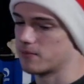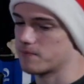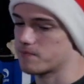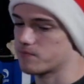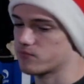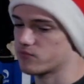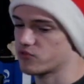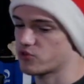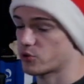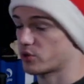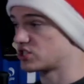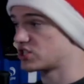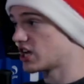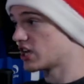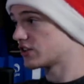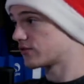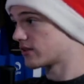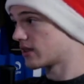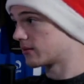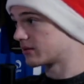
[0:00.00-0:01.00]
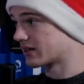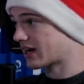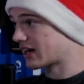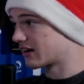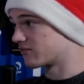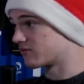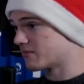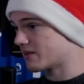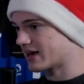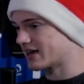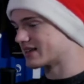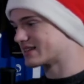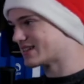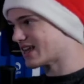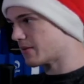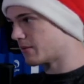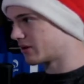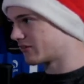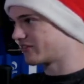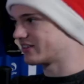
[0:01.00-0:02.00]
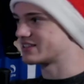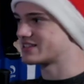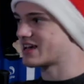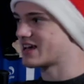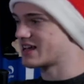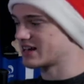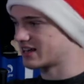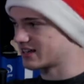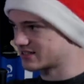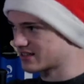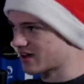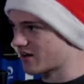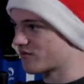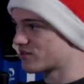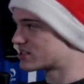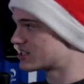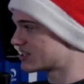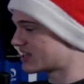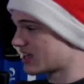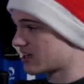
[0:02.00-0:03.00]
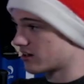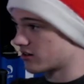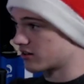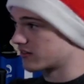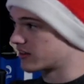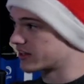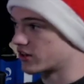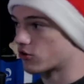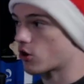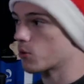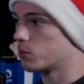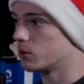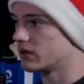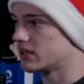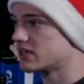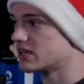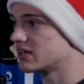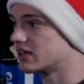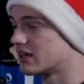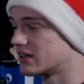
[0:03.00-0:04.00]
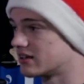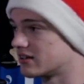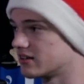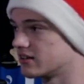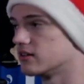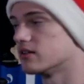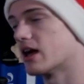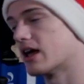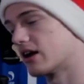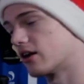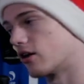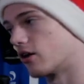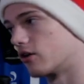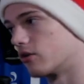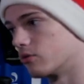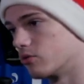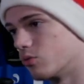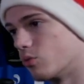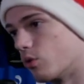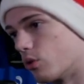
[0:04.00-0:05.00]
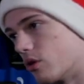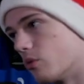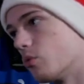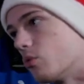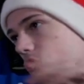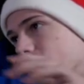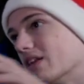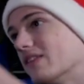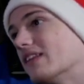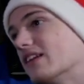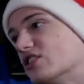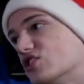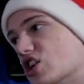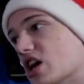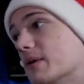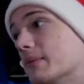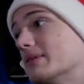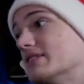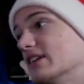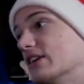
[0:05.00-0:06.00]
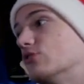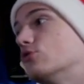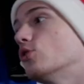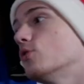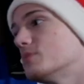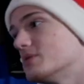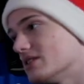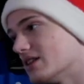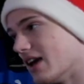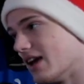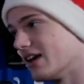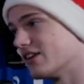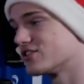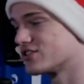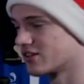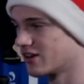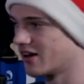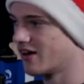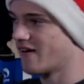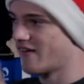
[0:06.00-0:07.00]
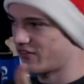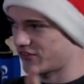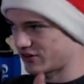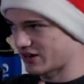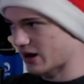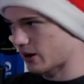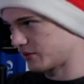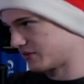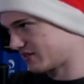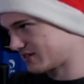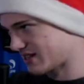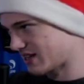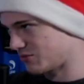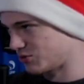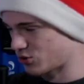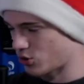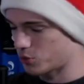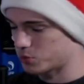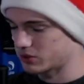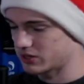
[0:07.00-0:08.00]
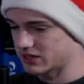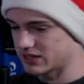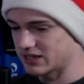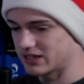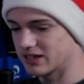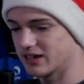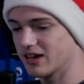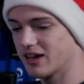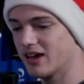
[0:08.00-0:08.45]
So a chance for them to kind of make a statement of intent, because obviously they are in the Europa League, and United we're in the Champions League group stage. They're now in the same Europa League.